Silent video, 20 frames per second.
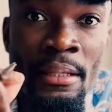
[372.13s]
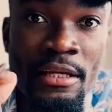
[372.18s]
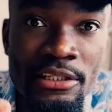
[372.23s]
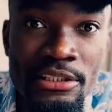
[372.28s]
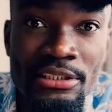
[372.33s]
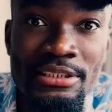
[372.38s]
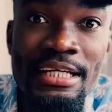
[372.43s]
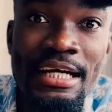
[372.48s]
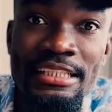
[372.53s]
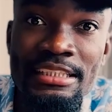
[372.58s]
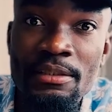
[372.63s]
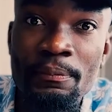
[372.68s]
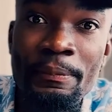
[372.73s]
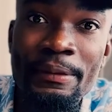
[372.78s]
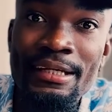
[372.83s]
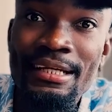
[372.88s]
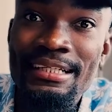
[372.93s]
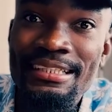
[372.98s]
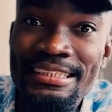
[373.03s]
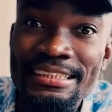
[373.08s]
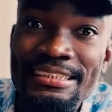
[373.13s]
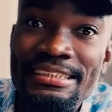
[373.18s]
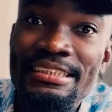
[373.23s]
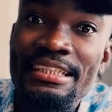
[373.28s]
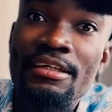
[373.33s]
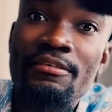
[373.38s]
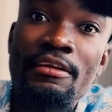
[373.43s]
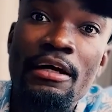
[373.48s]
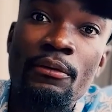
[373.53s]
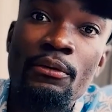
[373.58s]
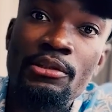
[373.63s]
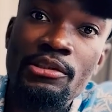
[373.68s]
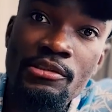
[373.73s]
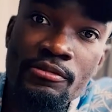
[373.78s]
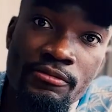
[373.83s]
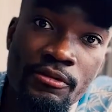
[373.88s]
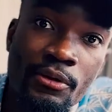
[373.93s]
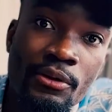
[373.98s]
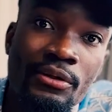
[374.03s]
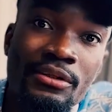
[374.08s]
You just had to pick an ETF that was
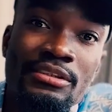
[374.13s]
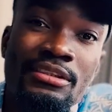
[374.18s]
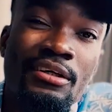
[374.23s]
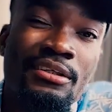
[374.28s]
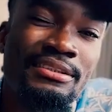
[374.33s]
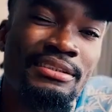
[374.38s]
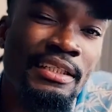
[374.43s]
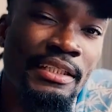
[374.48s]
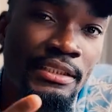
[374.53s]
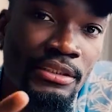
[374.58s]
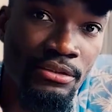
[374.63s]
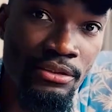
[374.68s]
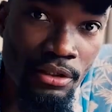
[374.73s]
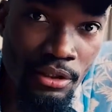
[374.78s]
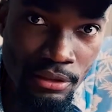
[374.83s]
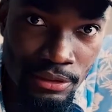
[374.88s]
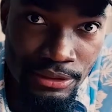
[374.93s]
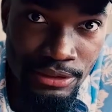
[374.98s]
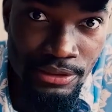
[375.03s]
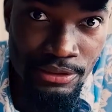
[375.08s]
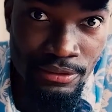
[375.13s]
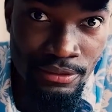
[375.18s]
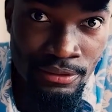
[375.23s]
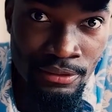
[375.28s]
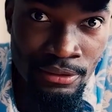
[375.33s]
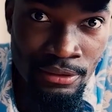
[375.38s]
focused on technology